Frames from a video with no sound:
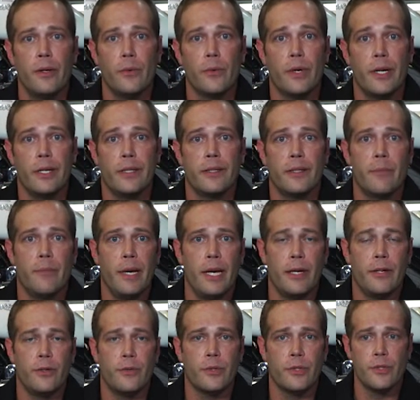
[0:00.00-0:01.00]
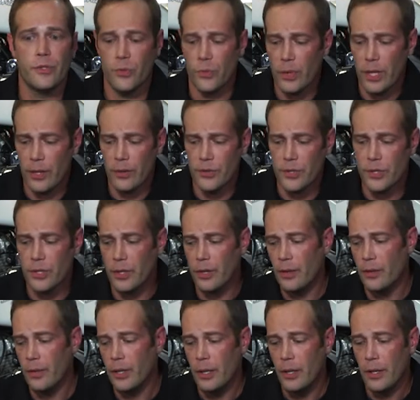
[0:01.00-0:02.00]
right in the manual as well. So